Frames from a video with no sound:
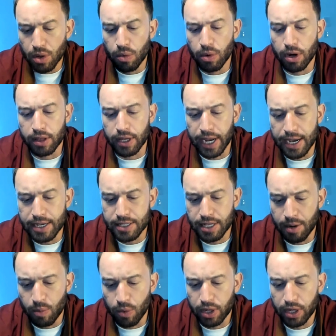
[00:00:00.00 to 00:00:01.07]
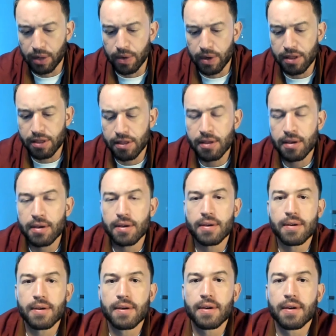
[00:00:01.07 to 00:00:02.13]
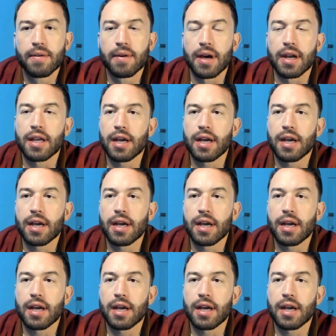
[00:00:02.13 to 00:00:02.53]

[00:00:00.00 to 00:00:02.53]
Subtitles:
one of the guys that I'm working with, and